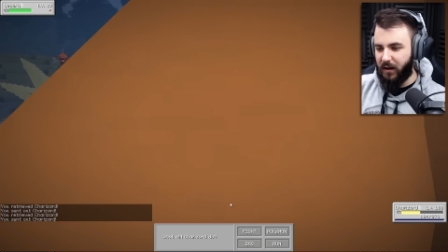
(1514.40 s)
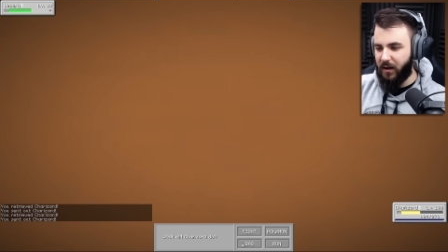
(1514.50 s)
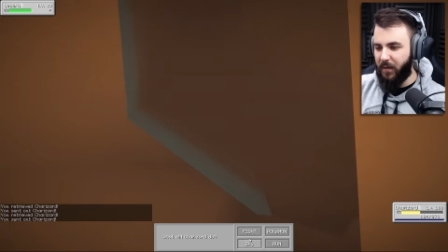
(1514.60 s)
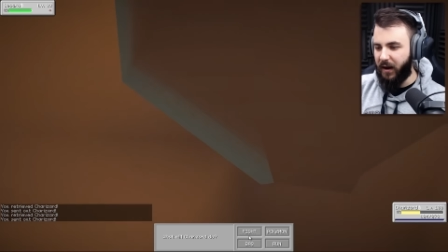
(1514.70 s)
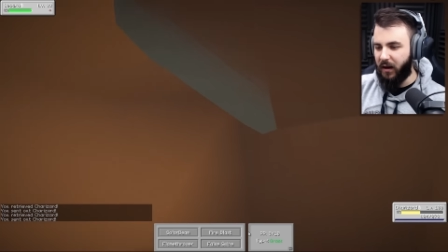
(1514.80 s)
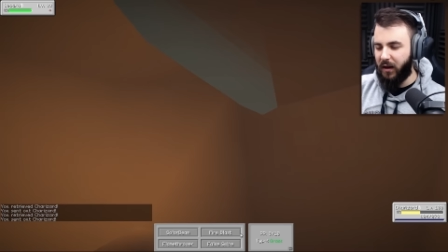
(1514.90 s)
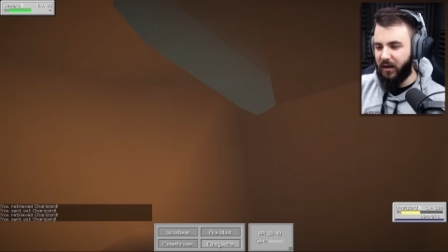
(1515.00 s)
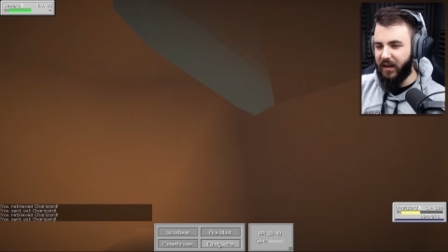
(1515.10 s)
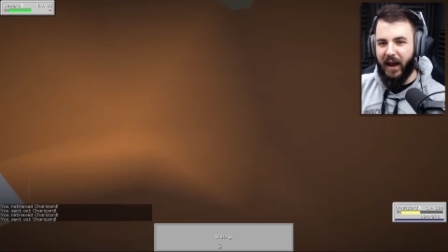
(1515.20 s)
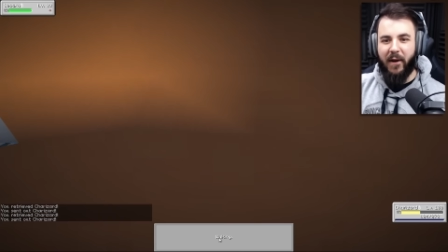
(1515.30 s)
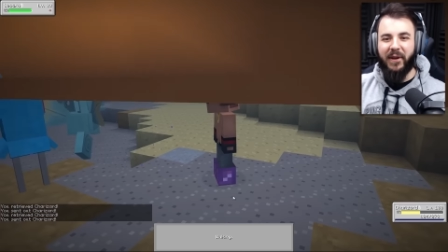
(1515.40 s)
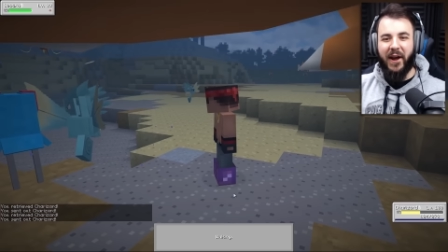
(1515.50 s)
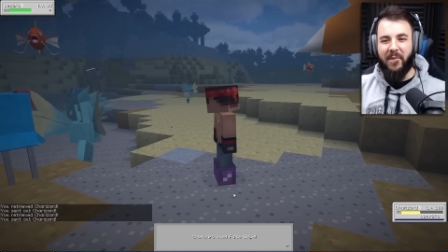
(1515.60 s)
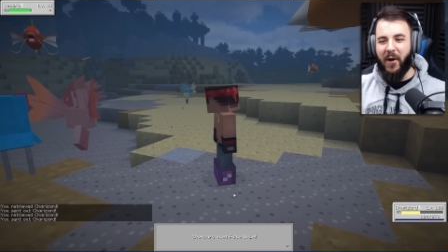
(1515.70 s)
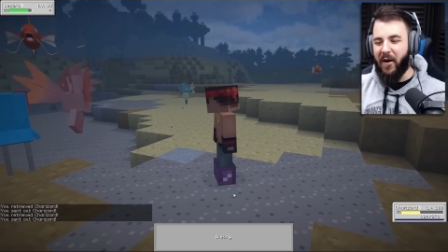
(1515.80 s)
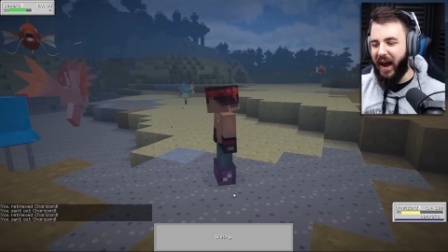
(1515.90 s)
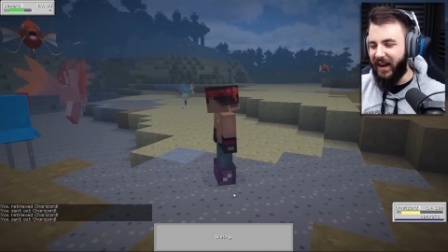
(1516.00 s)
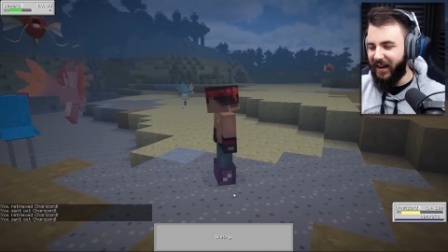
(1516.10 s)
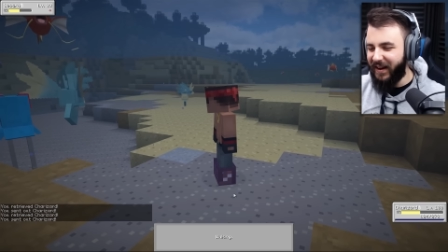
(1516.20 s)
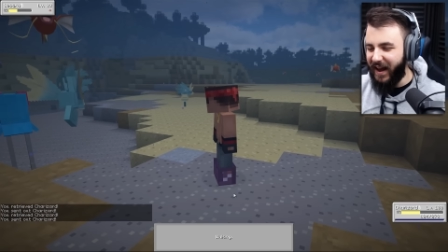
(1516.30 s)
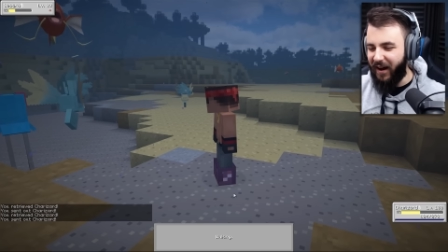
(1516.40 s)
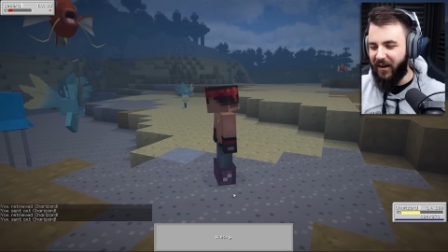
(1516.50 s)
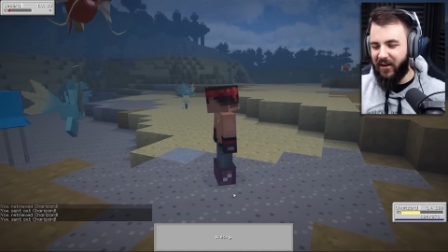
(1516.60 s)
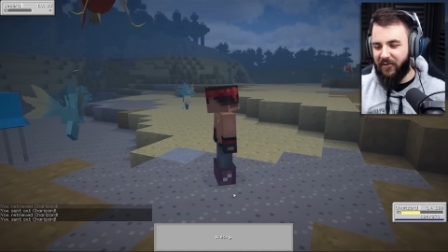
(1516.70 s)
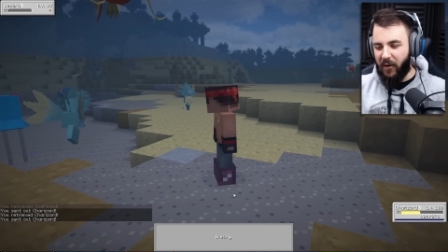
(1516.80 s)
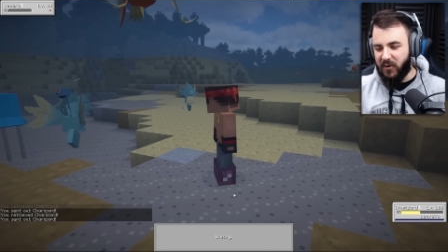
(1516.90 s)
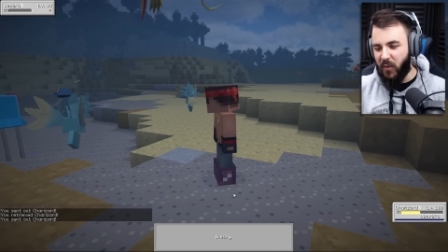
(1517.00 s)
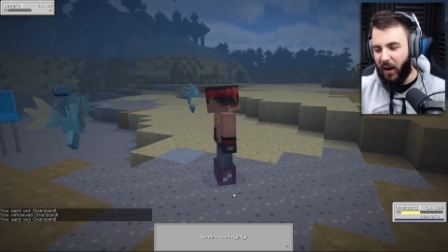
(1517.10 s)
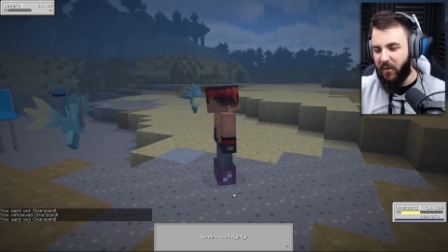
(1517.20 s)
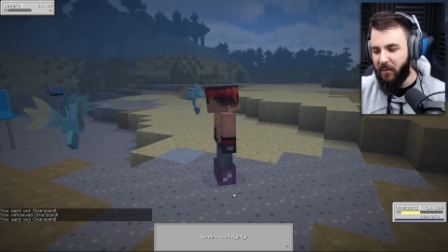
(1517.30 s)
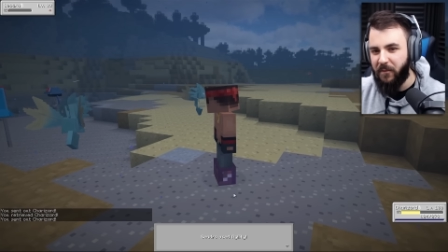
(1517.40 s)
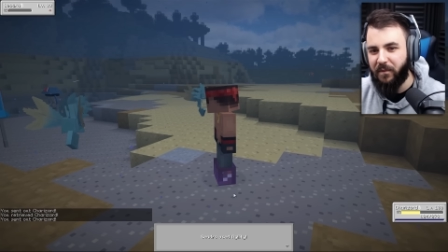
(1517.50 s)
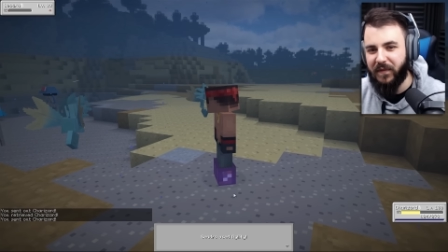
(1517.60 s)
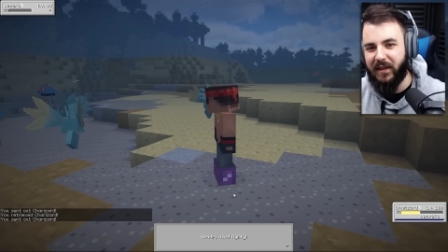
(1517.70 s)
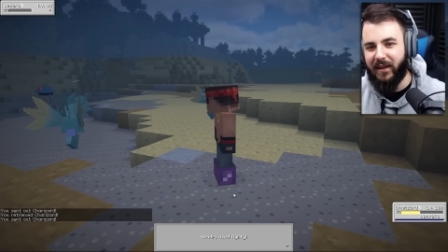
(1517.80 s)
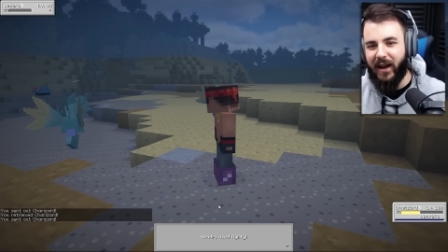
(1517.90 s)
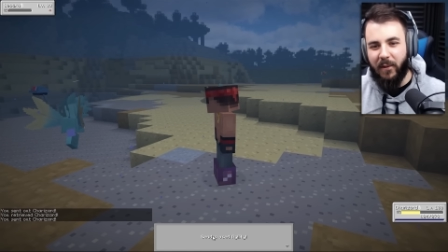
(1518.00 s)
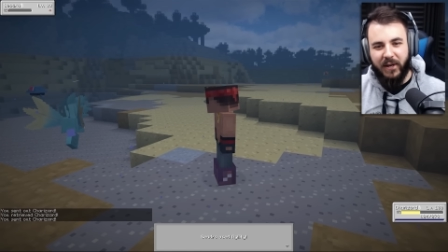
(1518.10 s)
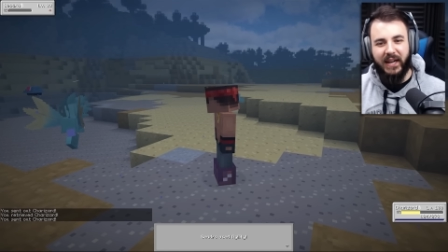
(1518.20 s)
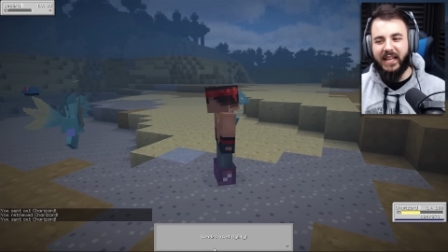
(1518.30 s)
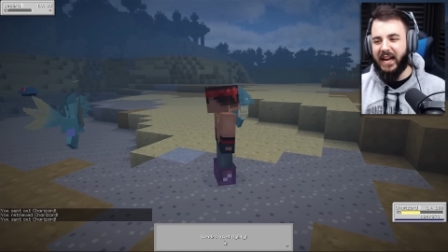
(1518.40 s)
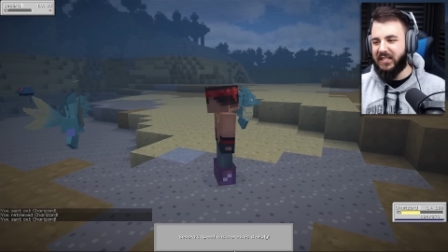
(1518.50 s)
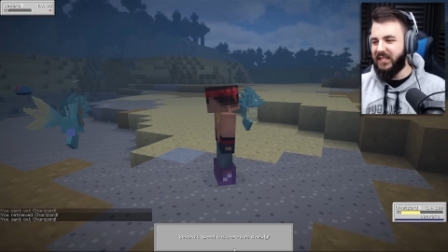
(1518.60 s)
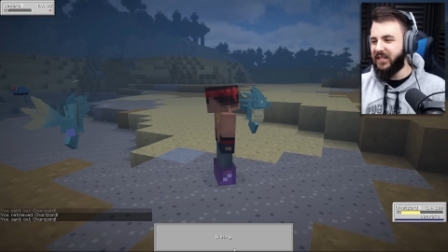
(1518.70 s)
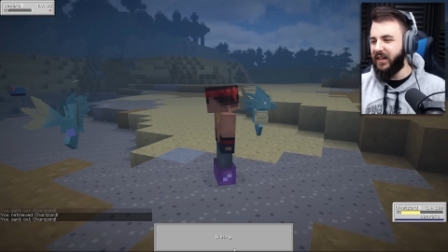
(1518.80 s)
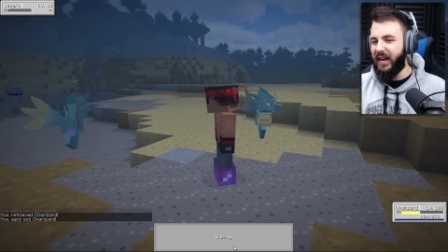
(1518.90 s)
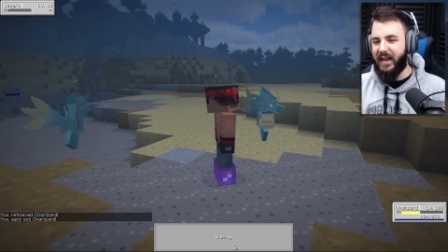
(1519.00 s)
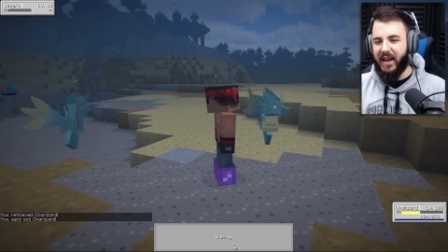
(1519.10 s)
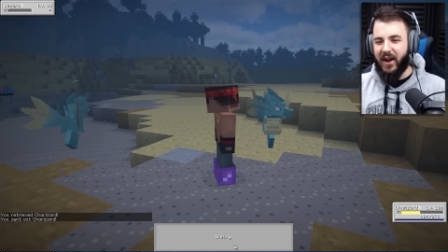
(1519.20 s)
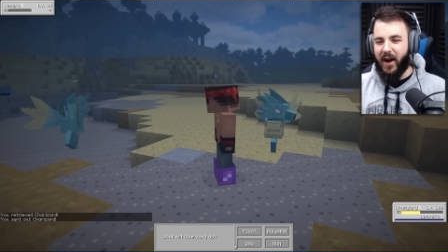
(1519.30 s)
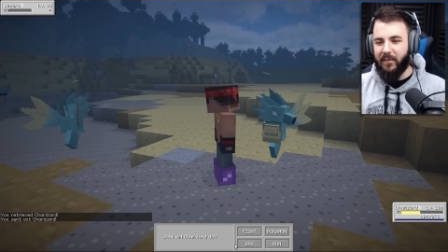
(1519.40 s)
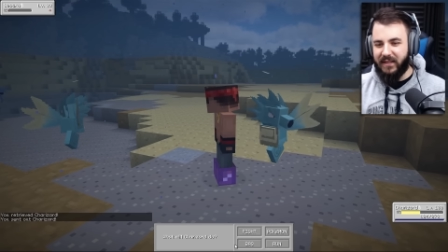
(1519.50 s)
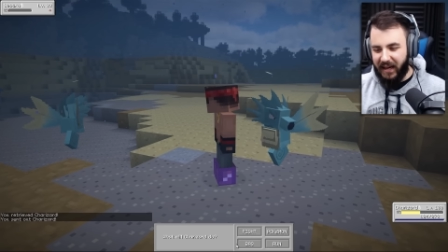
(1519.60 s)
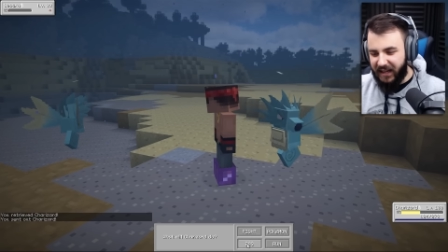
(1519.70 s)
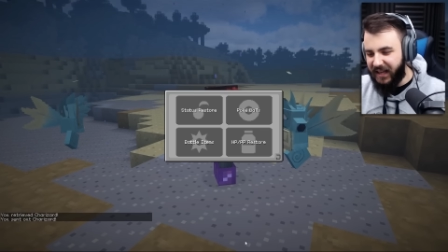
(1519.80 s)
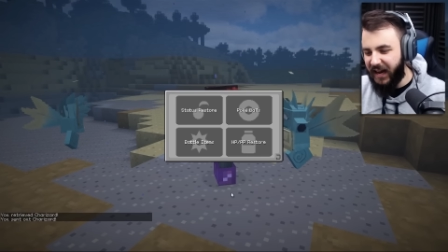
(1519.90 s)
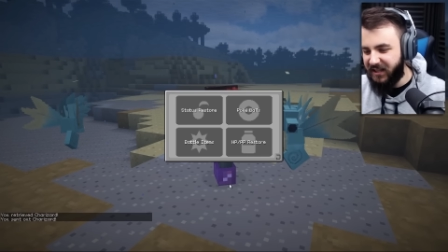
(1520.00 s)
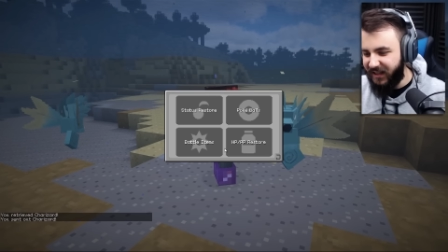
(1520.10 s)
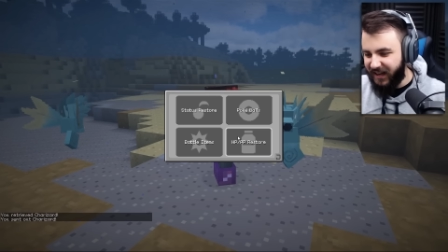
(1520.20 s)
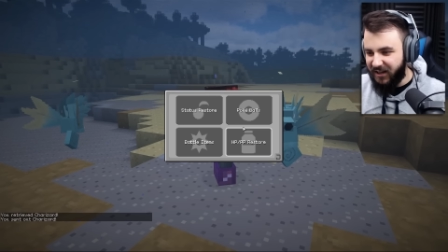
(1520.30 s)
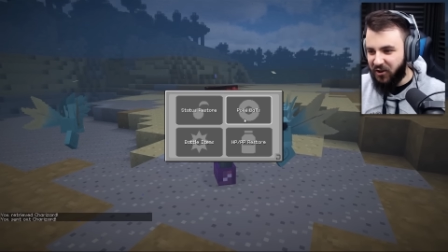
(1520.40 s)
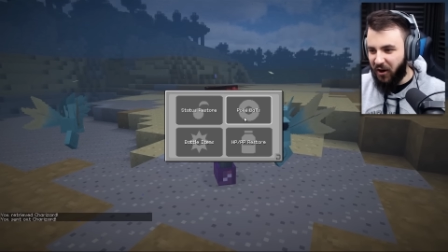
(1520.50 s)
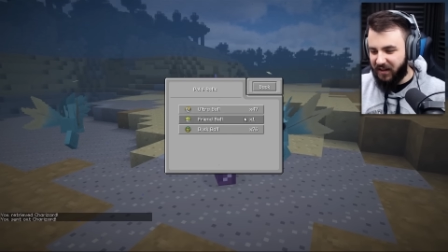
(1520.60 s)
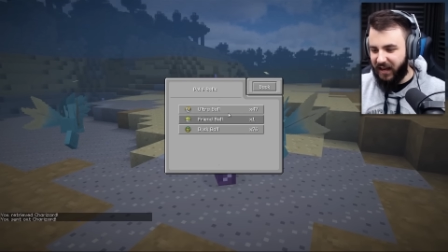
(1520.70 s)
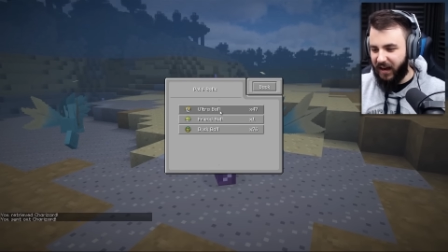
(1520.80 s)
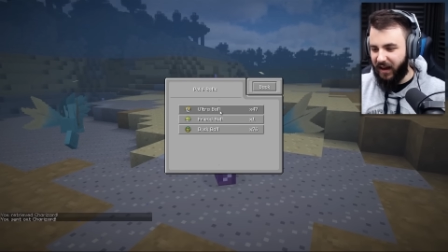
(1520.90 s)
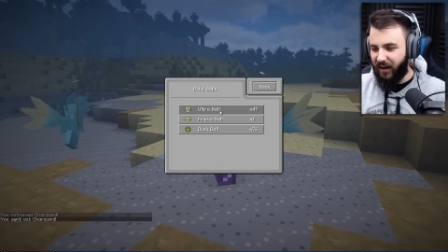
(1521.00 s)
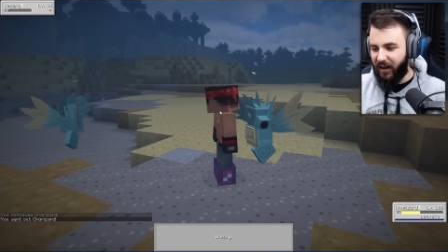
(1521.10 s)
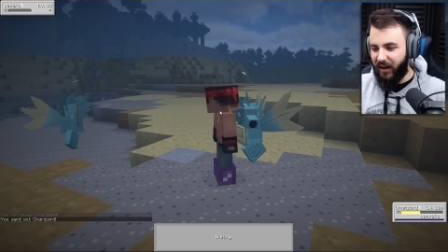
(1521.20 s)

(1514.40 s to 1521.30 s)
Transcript: Come back. Yeah, we got him. All right. Now, folks, swipe him. I'm going to catch this guy. I'm going to catch this. I do not care.